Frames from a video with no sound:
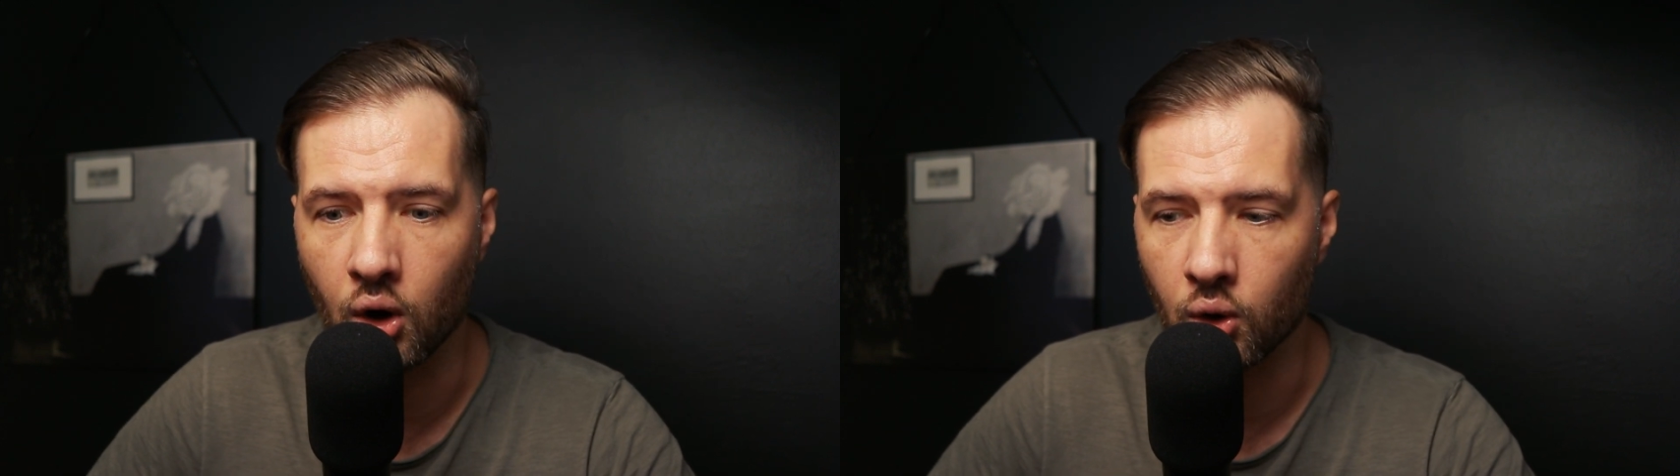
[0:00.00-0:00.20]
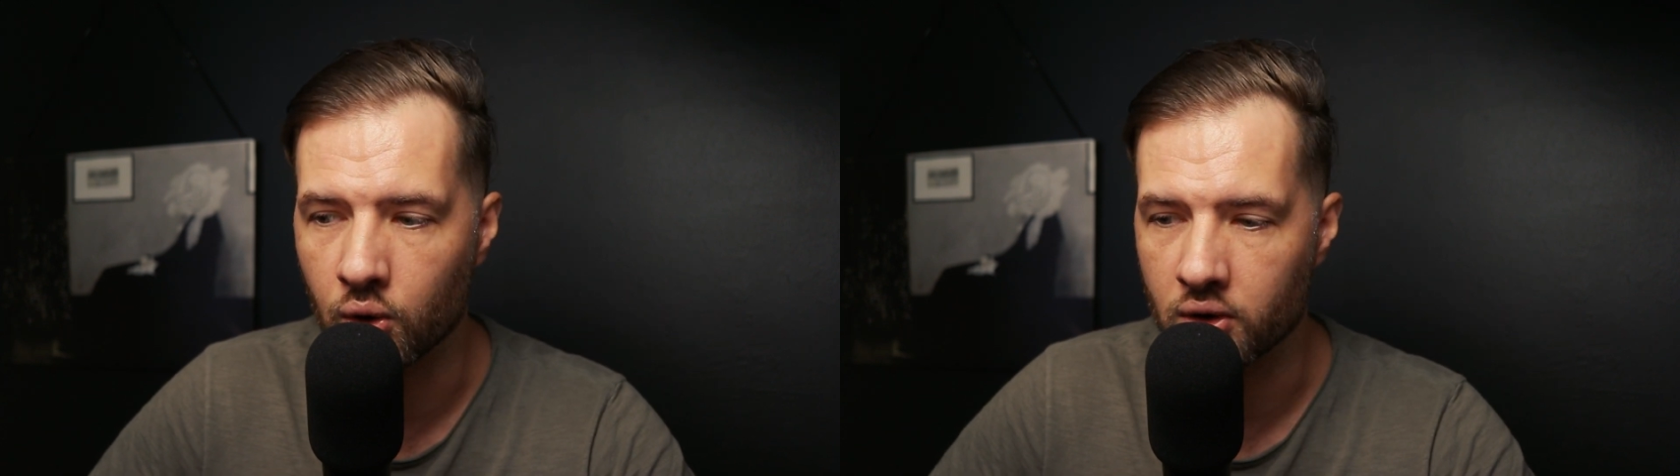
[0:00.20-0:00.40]

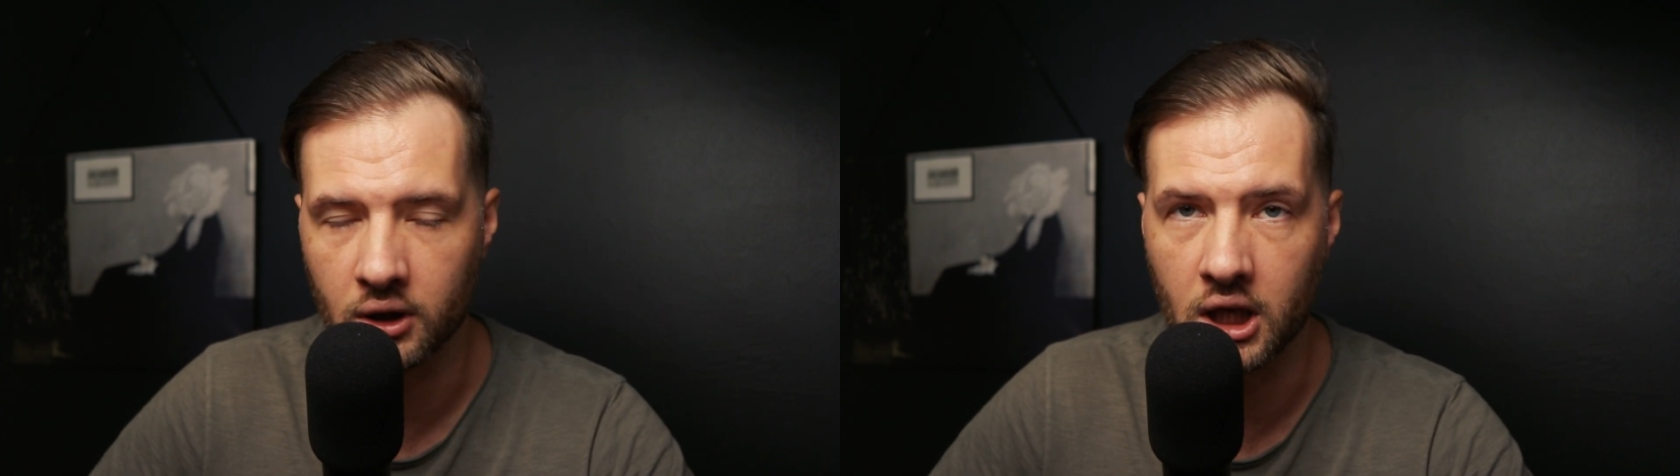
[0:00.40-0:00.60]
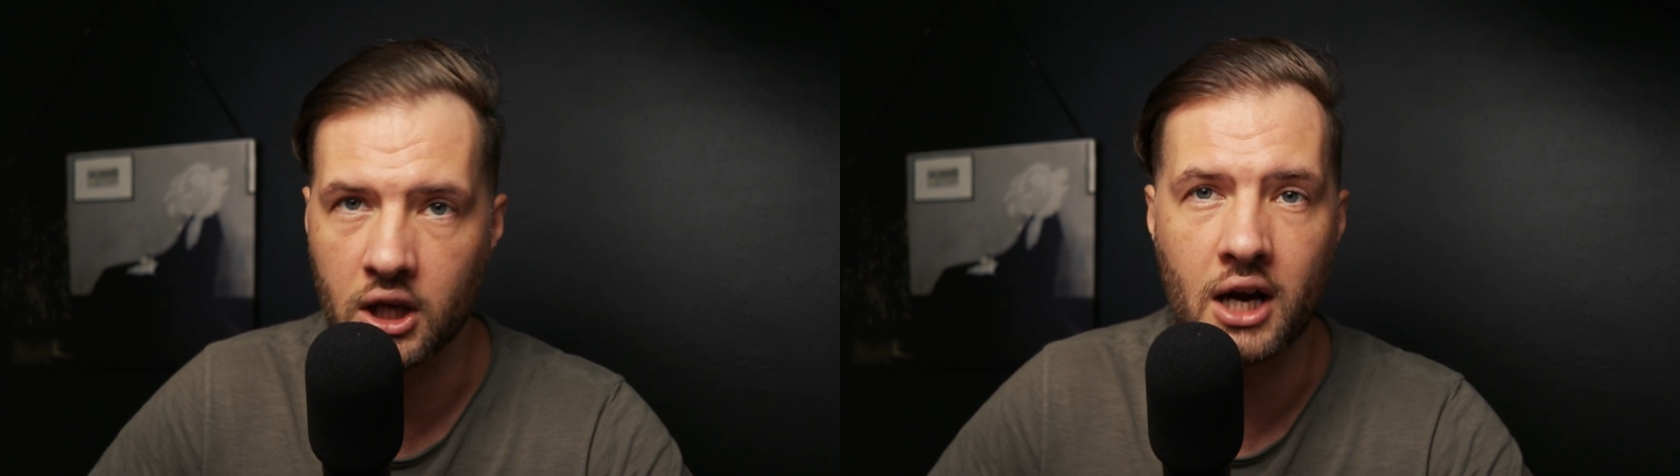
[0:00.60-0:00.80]
or
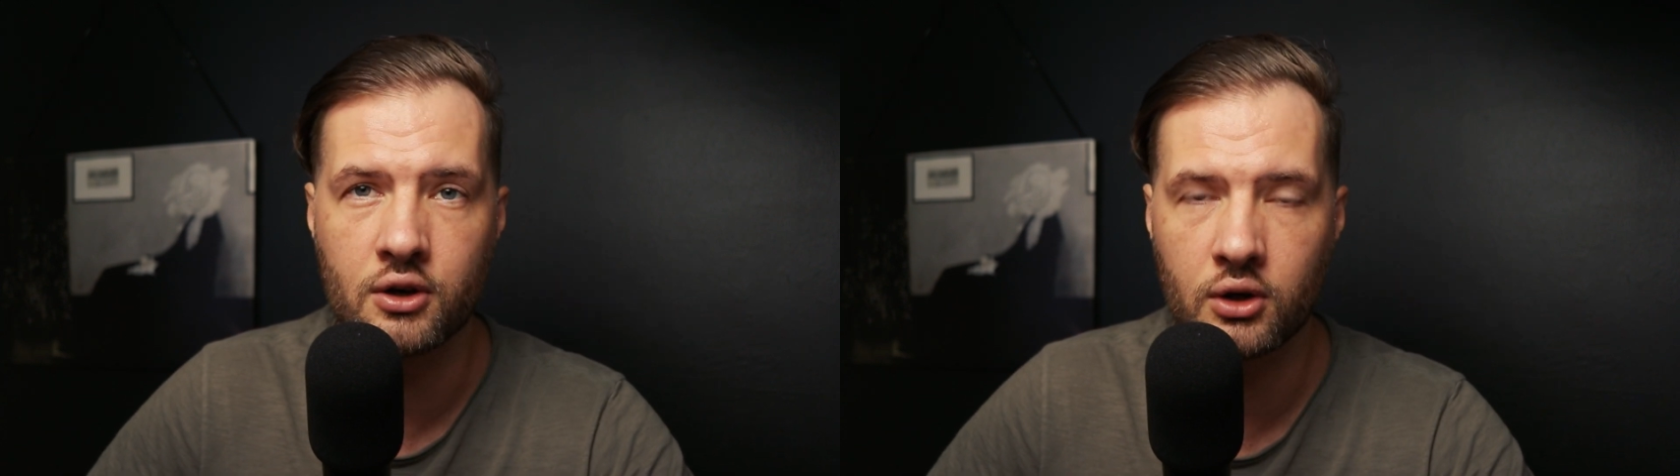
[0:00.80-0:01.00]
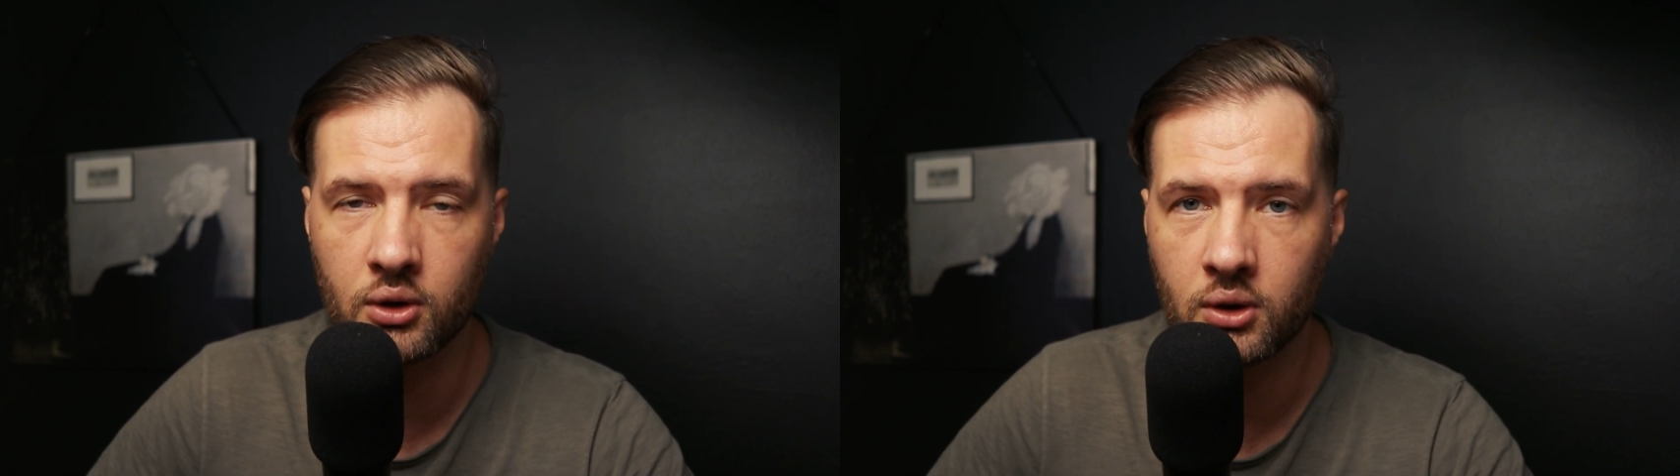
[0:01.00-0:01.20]

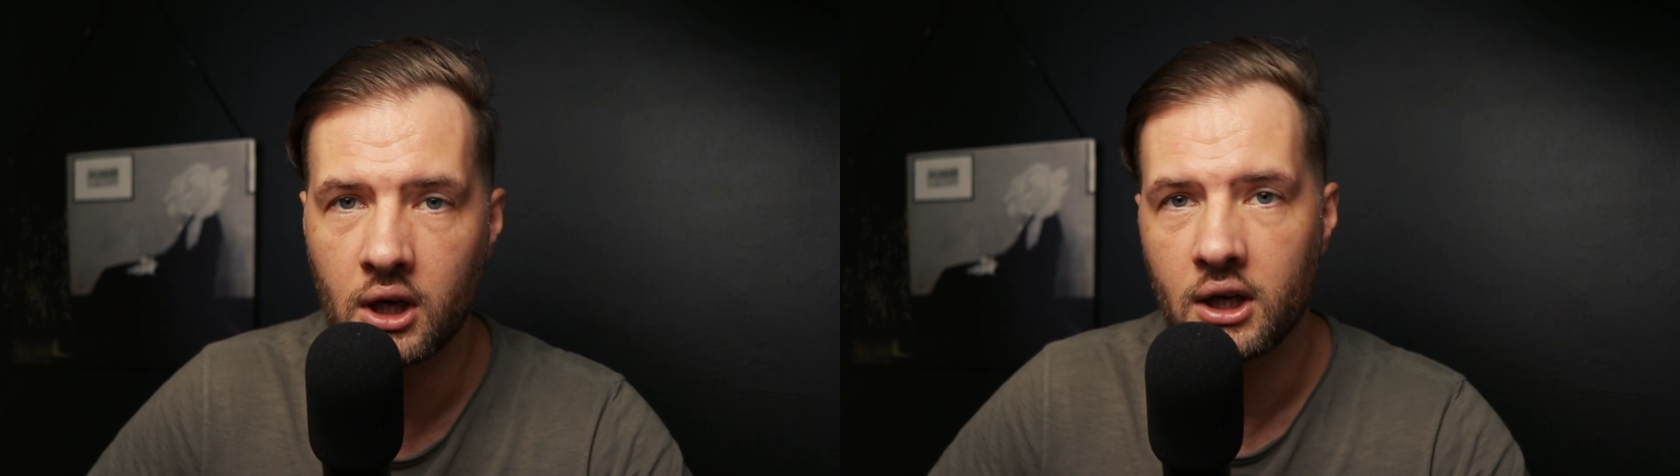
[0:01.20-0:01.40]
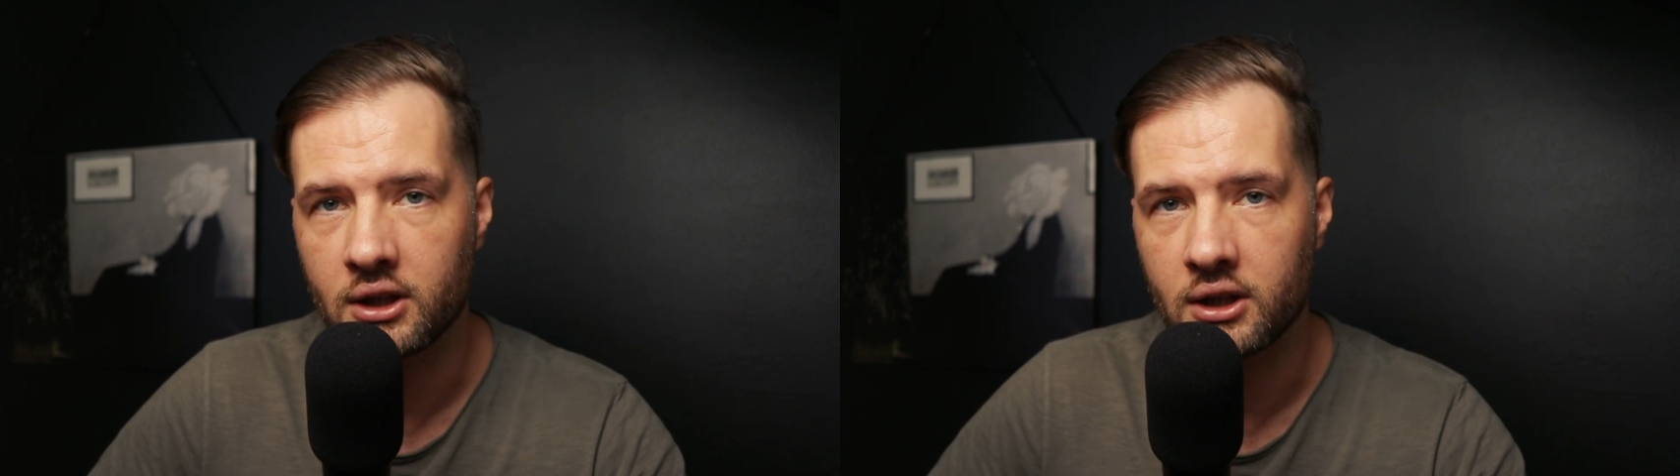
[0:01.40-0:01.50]
Leonardo,